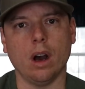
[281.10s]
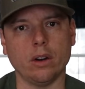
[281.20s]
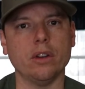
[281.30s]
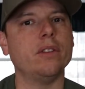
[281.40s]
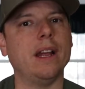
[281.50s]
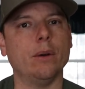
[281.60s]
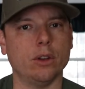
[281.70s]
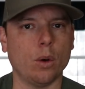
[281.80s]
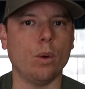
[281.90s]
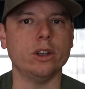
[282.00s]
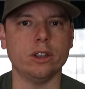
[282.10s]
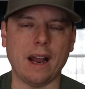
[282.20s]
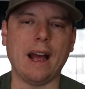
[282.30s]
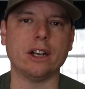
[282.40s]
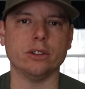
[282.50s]
understand what the question
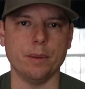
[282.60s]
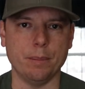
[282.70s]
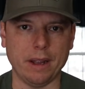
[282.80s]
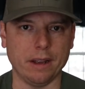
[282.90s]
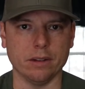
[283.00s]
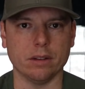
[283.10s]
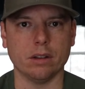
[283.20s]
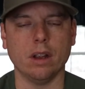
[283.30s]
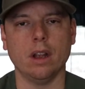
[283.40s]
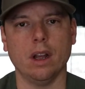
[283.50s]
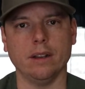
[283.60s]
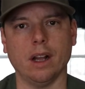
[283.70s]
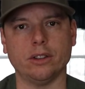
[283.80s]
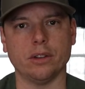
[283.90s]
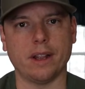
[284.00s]
actually means, and
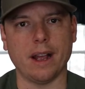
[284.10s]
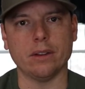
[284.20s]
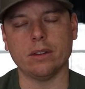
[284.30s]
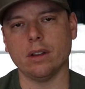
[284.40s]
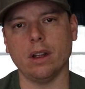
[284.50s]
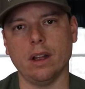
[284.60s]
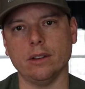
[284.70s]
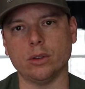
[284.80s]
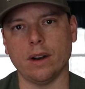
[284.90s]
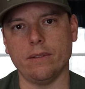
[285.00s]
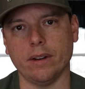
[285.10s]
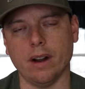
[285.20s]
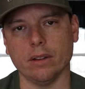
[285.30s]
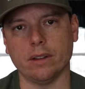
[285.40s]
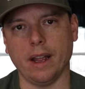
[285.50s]
not just guess and try to
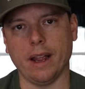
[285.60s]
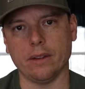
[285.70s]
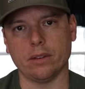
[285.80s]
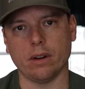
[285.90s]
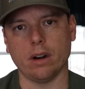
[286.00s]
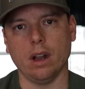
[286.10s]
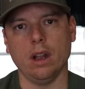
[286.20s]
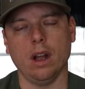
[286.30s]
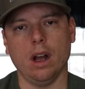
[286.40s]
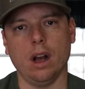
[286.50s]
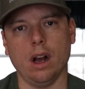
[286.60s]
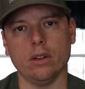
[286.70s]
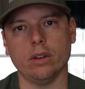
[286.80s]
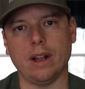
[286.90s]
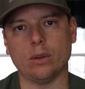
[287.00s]
figure out the answer.
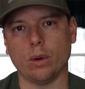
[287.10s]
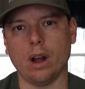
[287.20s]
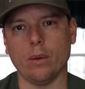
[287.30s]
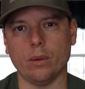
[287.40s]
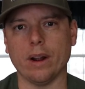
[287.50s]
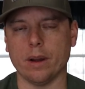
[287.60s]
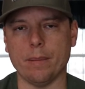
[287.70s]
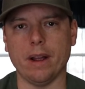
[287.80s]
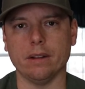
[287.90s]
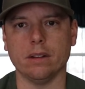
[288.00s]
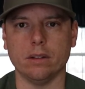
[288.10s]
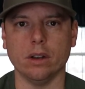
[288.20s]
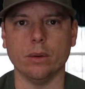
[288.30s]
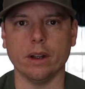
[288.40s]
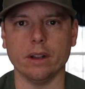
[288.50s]
Uh, so that's what I would recommend
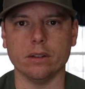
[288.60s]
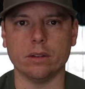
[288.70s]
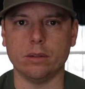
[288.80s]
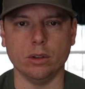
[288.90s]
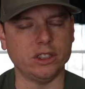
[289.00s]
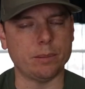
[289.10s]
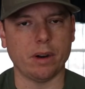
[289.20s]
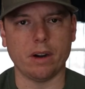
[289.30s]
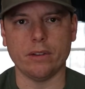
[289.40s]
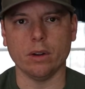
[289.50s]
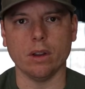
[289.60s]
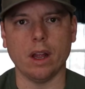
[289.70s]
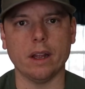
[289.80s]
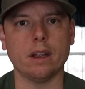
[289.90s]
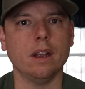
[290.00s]
doing: is do Shepherd Air if you
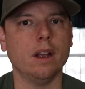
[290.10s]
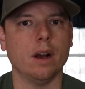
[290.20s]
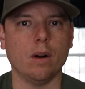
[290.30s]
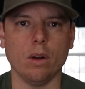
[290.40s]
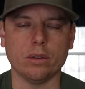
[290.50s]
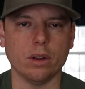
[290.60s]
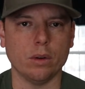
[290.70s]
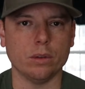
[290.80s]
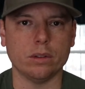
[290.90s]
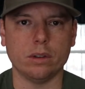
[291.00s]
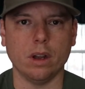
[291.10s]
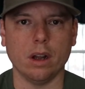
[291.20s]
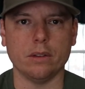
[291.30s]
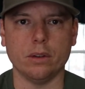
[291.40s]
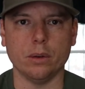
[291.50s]
like. Also
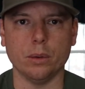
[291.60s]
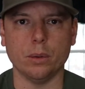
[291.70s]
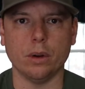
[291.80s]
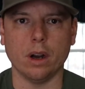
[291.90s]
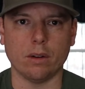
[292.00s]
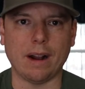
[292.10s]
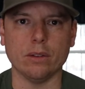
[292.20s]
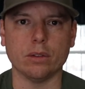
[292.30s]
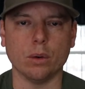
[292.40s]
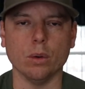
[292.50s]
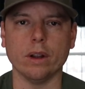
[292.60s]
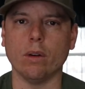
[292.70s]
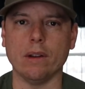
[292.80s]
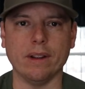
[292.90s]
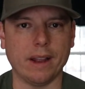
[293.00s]
uh, do a ground schooling
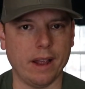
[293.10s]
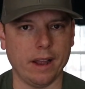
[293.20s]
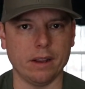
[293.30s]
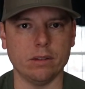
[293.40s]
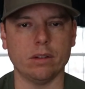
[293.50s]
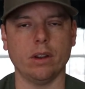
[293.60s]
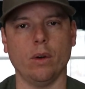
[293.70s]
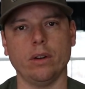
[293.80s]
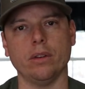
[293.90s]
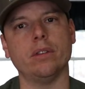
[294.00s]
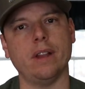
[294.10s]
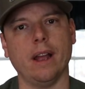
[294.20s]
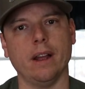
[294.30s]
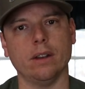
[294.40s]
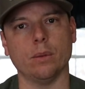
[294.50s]
or even King's, so you
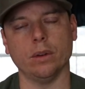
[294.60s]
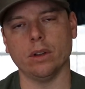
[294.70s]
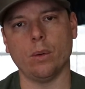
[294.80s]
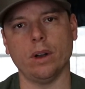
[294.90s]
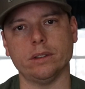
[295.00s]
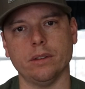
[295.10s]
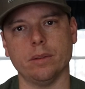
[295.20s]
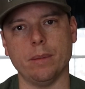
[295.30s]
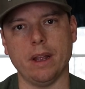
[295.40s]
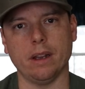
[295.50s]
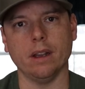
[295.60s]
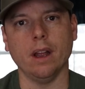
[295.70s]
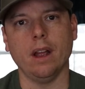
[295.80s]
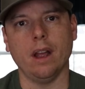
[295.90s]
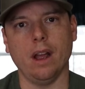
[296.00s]
understand what the questions mean,
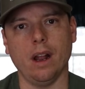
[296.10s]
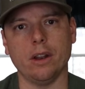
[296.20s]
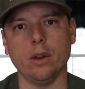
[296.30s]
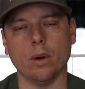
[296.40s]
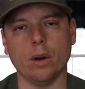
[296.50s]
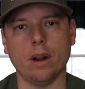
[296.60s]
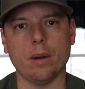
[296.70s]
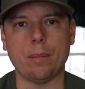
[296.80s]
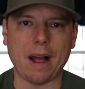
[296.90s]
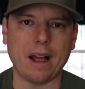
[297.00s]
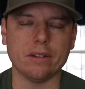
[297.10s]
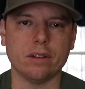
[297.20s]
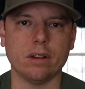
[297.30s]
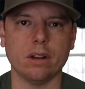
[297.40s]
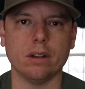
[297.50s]
and you will
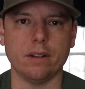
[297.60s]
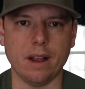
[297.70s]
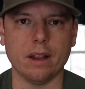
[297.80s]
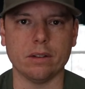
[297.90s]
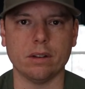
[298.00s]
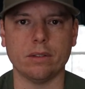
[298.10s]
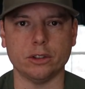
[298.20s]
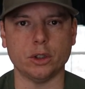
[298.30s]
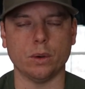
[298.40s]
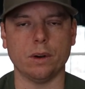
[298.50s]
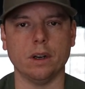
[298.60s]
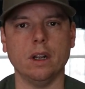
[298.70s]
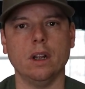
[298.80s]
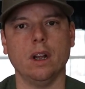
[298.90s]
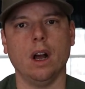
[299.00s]
pass the test for sure.
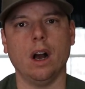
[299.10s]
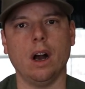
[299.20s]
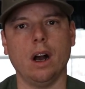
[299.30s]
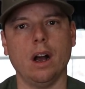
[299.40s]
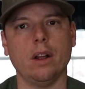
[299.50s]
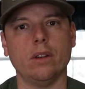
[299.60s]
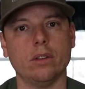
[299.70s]
Uh,